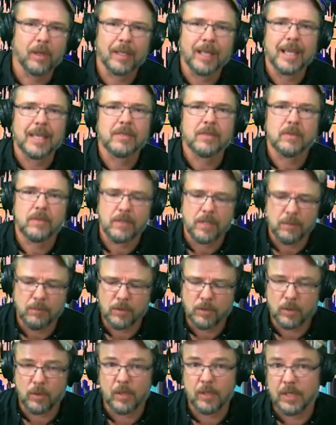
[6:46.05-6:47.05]
classes he
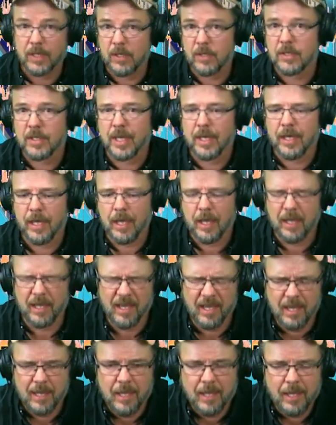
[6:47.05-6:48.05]
was going to teach that day,
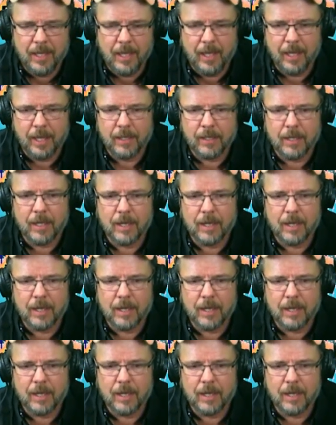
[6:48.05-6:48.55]
and